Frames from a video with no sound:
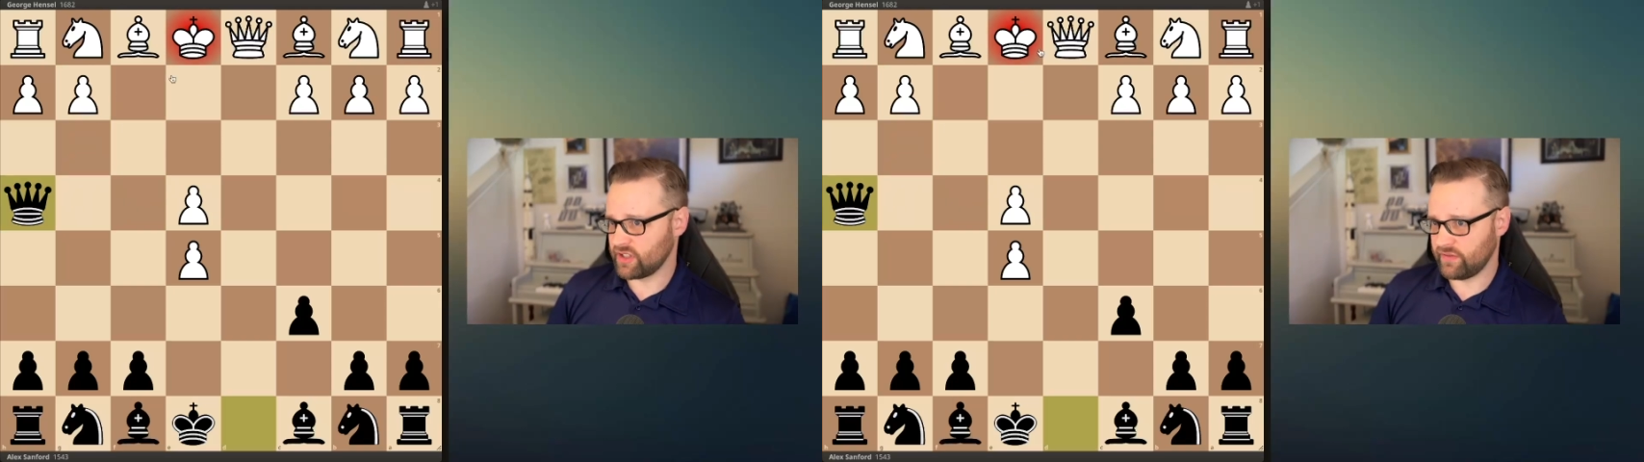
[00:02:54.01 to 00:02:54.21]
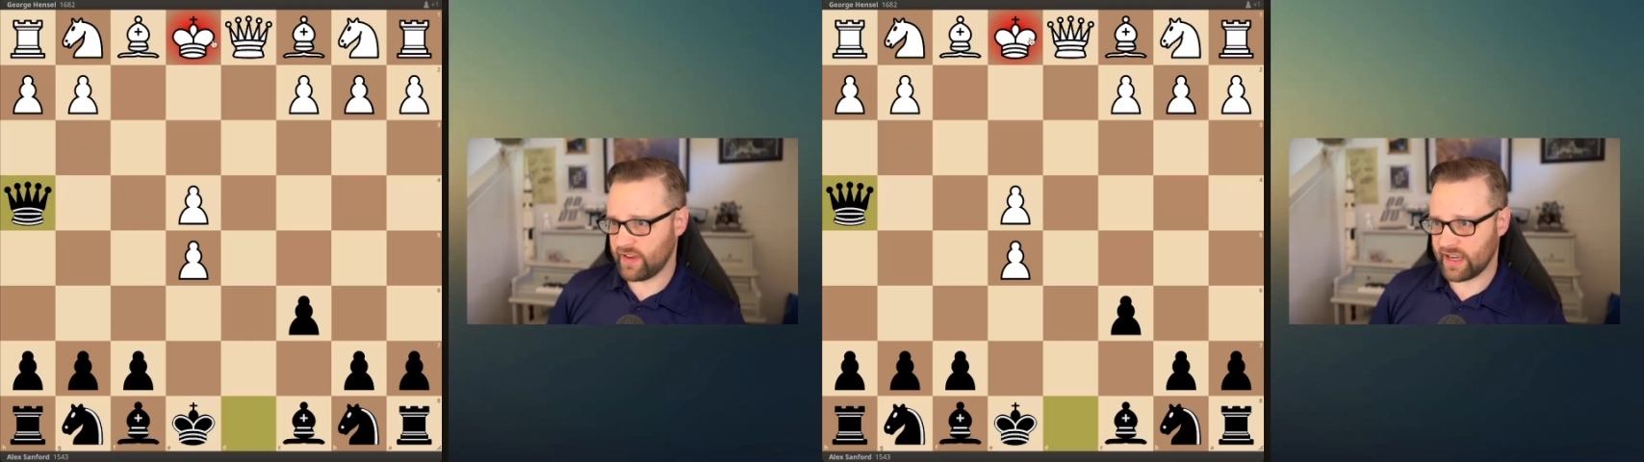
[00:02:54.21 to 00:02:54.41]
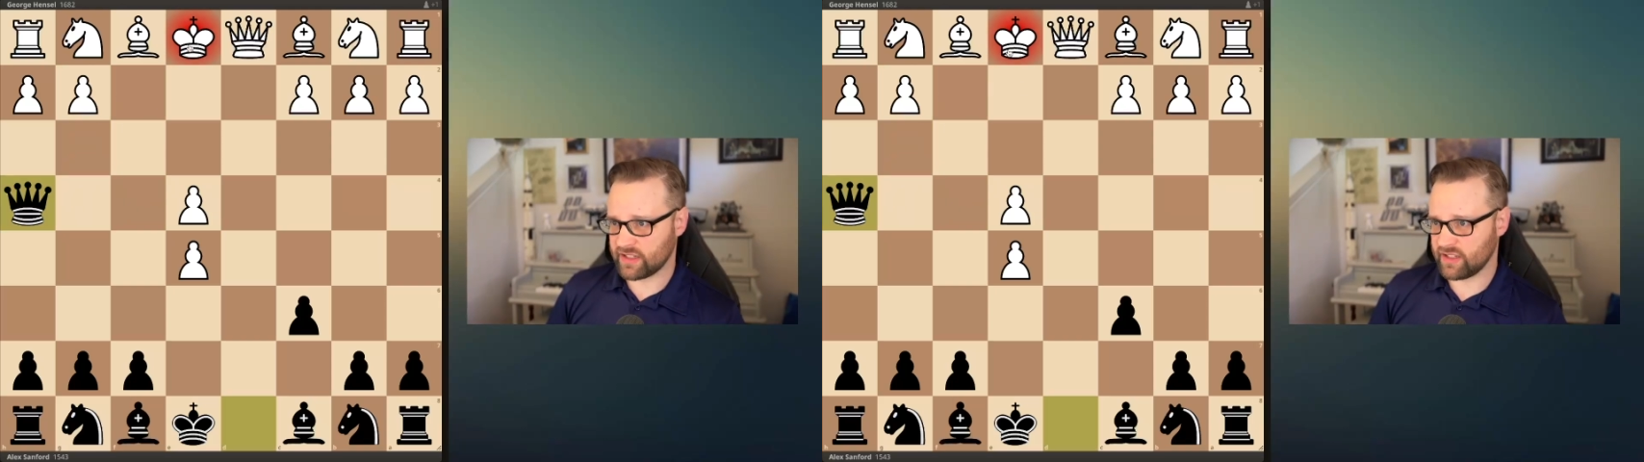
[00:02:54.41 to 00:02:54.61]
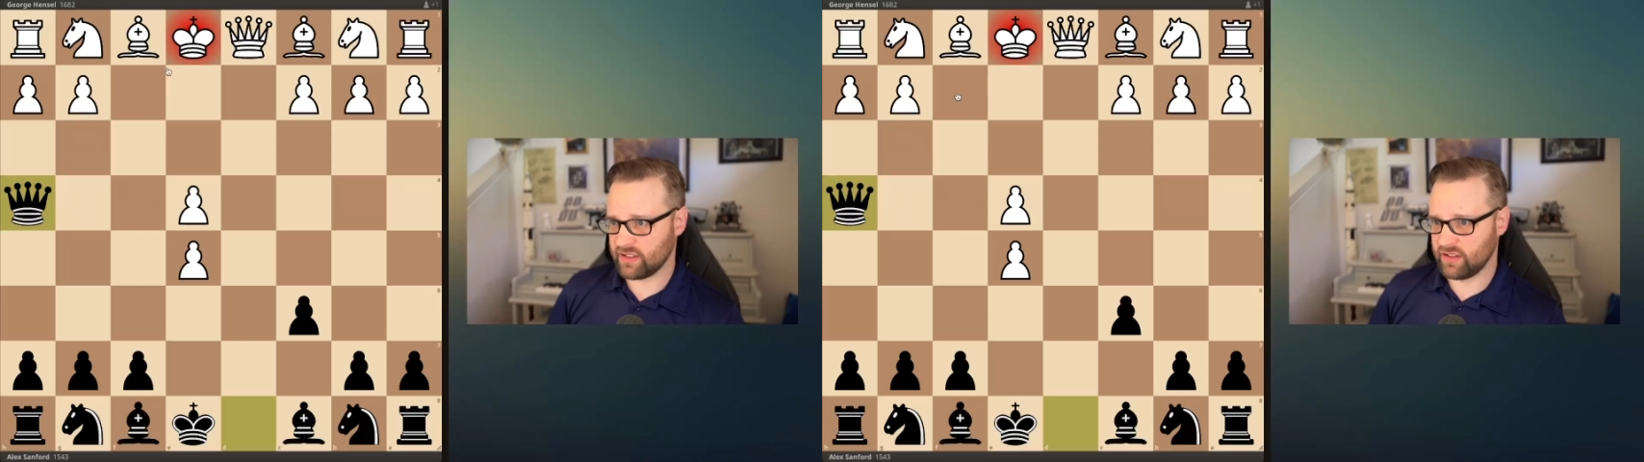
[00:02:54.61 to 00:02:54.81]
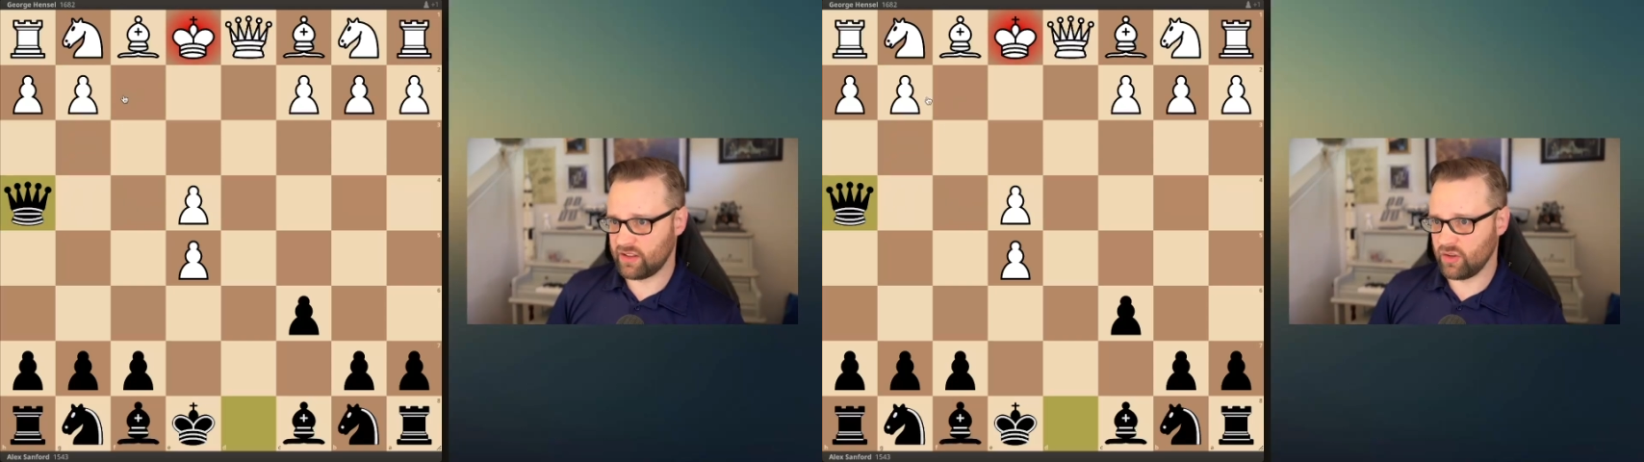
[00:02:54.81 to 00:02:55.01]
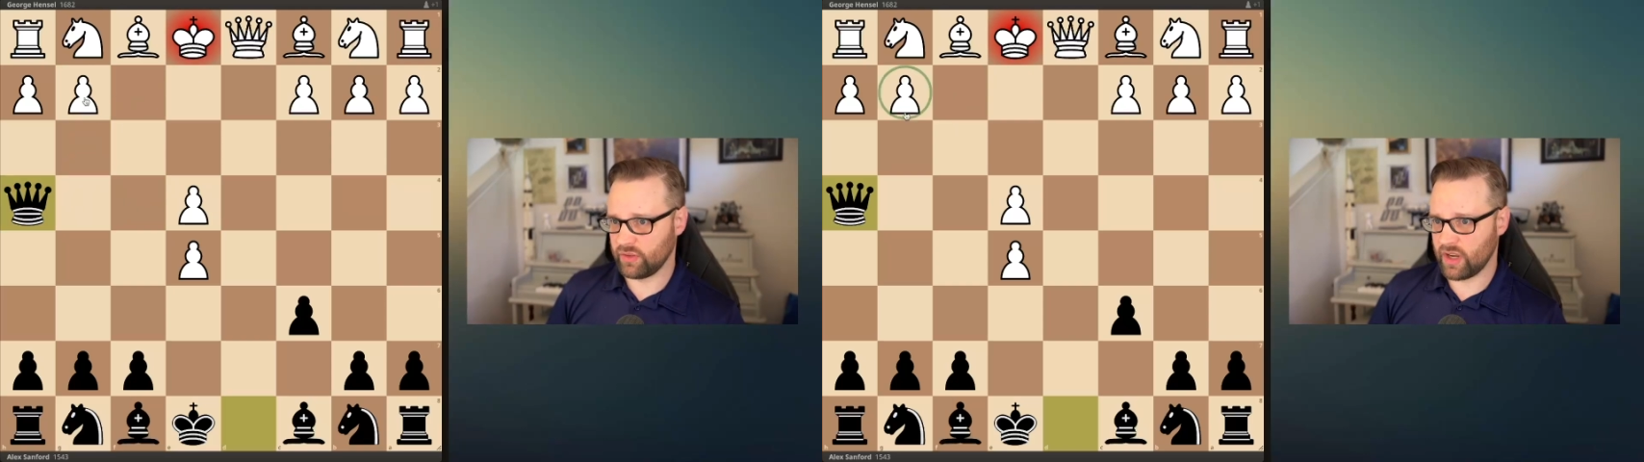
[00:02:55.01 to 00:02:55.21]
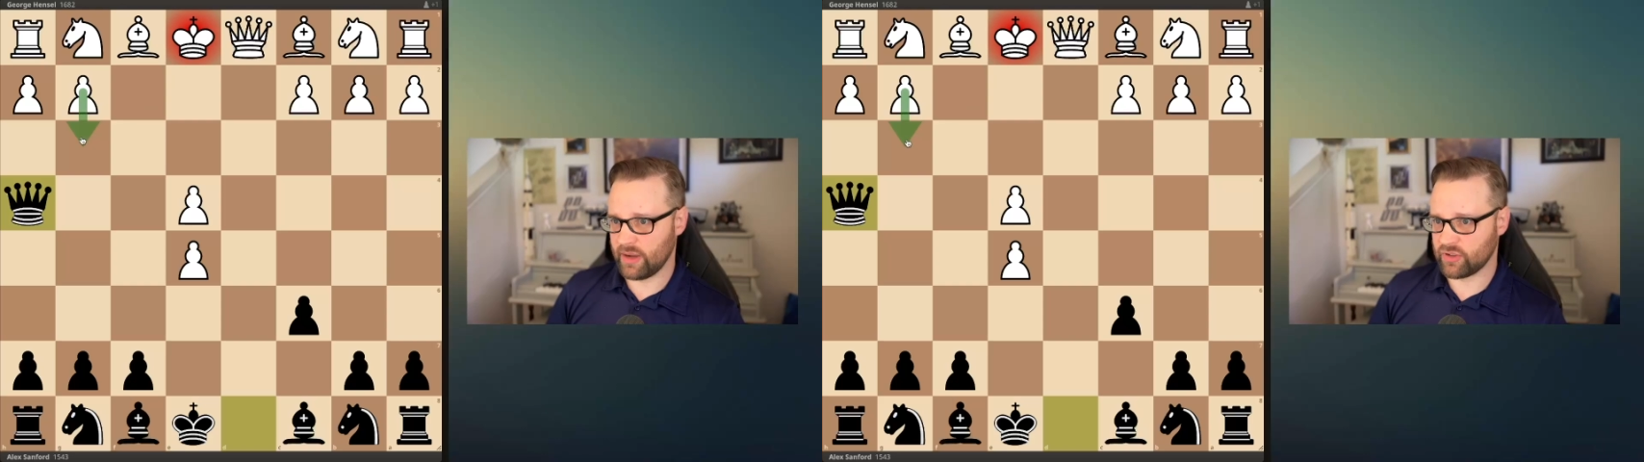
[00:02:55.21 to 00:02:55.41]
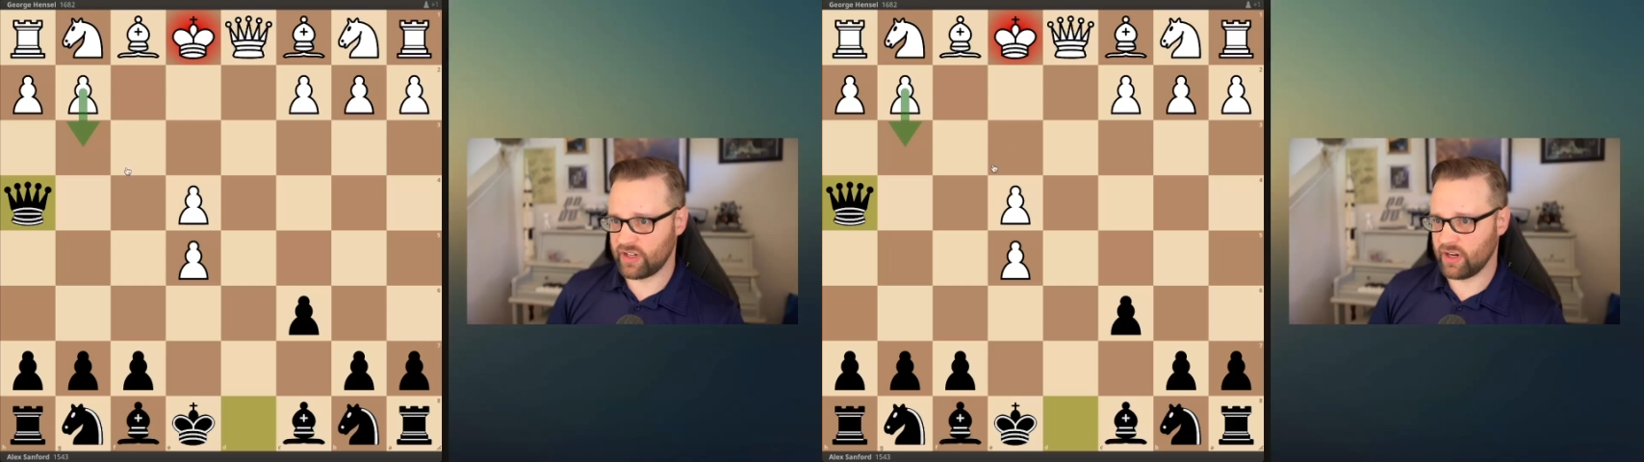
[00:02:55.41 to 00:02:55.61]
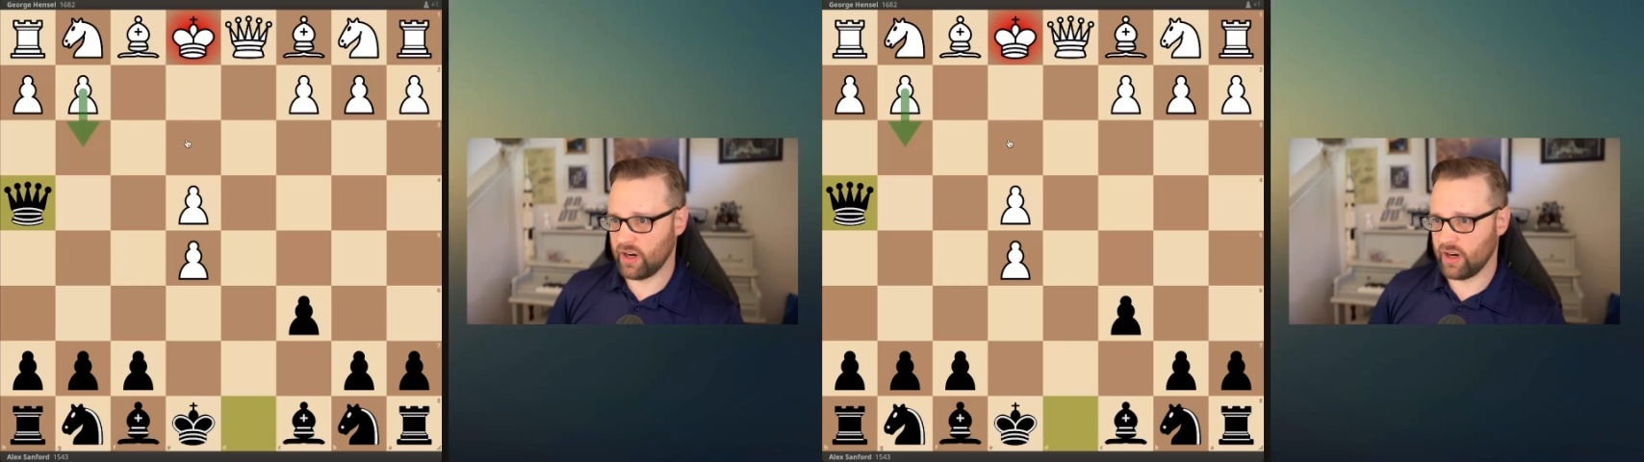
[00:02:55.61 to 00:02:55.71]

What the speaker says: In fact, the only option here